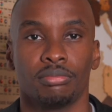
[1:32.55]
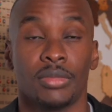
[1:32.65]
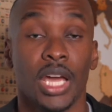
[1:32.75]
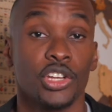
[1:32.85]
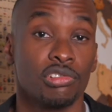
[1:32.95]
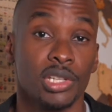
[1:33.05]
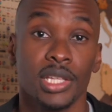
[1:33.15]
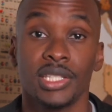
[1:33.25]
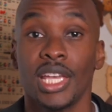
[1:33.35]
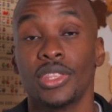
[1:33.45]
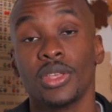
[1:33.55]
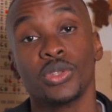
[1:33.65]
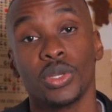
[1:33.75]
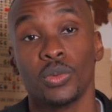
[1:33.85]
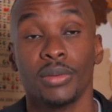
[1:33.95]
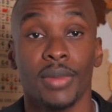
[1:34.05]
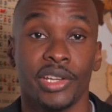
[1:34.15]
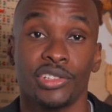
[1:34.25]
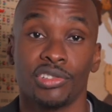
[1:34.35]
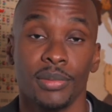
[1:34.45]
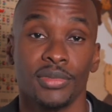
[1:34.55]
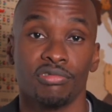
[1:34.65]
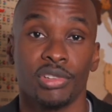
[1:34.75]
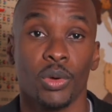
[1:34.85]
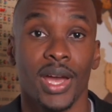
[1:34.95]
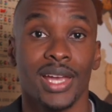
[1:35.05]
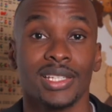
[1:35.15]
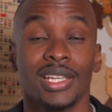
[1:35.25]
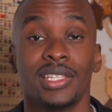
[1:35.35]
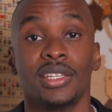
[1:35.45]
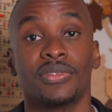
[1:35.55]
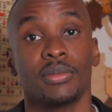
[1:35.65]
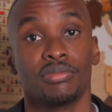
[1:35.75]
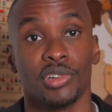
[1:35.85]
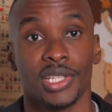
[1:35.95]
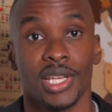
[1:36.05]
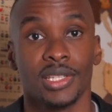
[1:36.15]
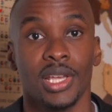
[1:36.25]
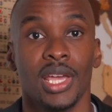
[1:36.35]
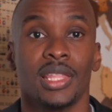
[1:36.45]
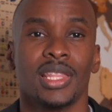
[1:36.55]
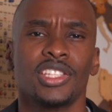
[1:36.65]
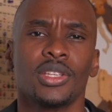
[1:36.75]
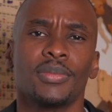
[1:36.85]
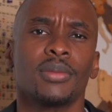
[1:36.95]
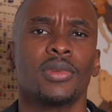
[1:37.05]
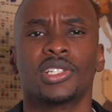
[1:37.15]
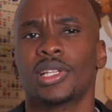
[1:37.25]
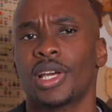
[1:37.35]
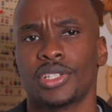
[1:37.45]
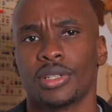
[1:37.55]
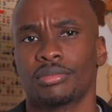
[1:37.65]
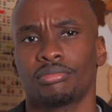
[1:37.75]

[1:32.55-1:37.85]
Naturally, a 10,000-word manuscript requires a different process than something much larger.